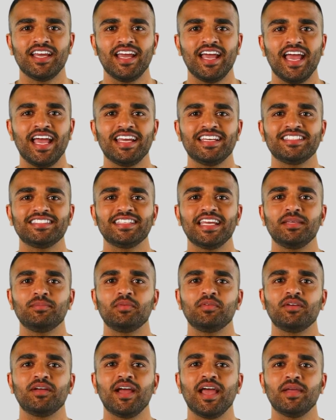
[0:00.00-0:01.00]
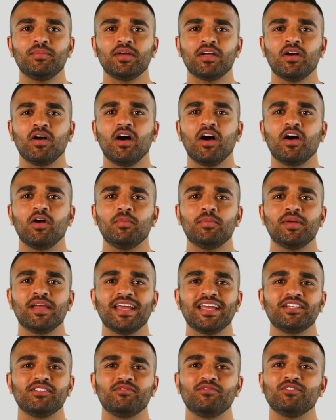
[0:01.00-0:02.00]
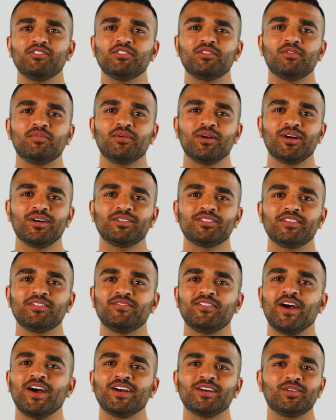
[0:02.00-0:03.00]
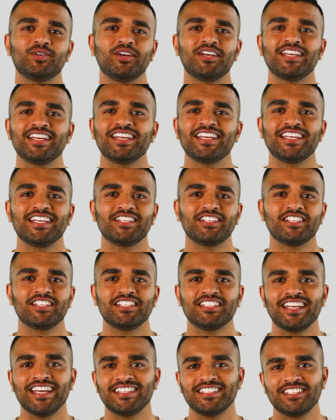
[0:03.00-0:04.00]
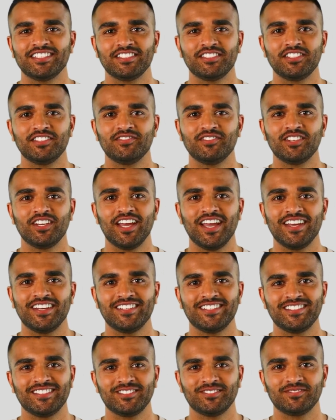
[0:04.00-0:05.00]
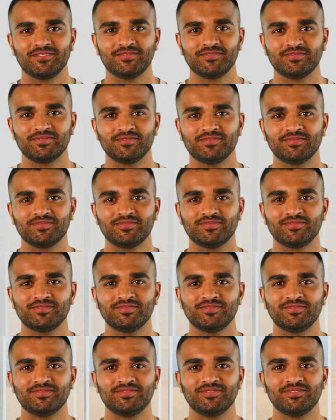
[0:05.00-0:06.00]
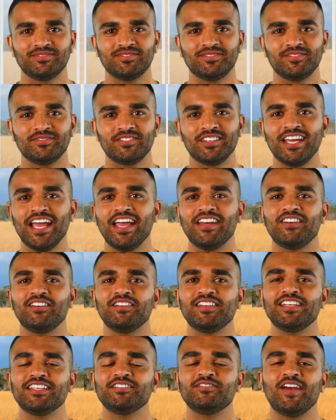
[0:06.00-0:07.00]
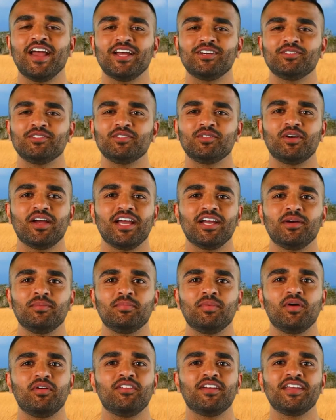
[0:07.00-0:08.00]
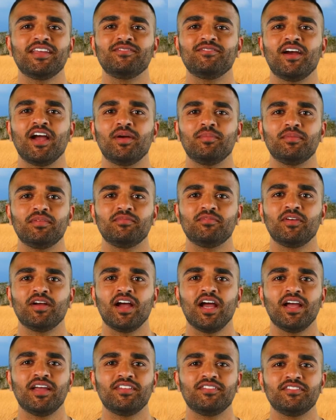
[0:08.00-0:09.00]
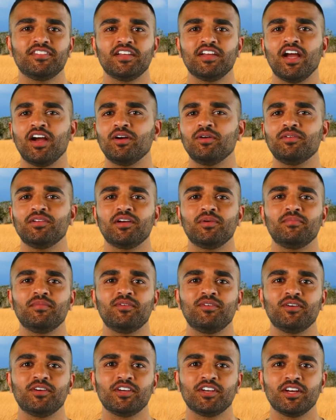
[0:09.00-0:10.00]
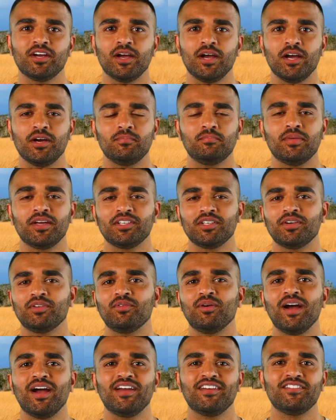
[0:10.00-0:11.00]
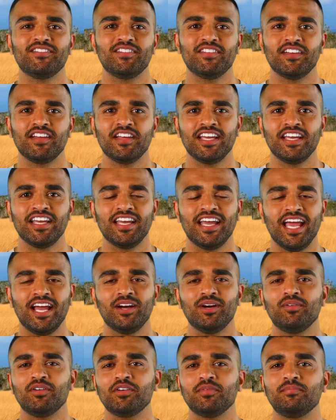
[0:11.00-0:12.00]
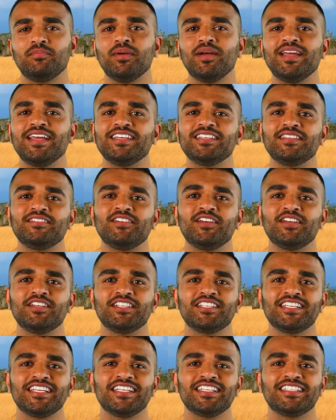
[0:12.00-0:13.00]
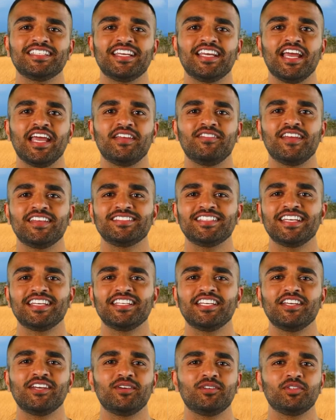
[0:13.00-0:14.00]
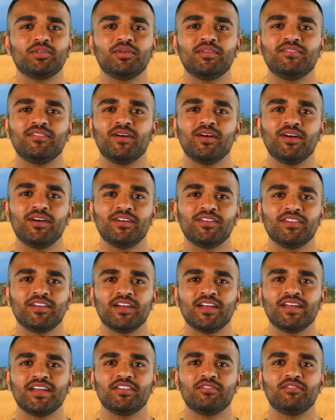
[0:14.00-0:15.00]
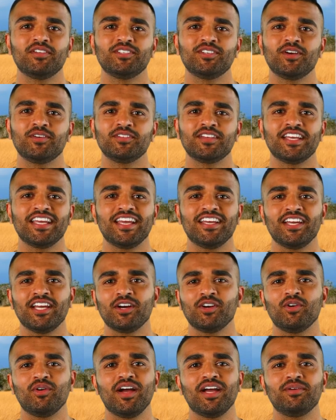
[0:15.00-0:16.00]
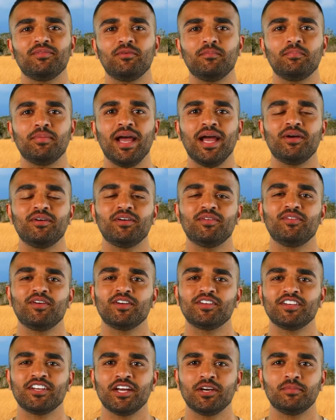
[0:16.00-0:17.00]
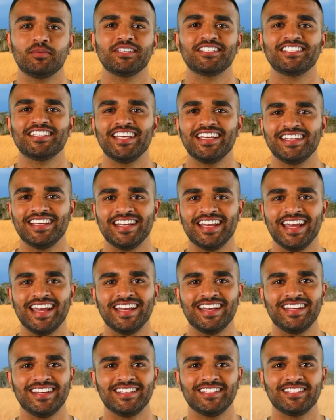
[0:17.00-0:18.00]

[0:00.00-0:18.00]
and a stable climate all played crucial roles in fostering the conditions necessary for life. Together, these factors created a perfect environment for life to not only emerge, but to thrive. And over the billions of years since, life has continued to evolve, resulting in the incredible biodiversity we see today.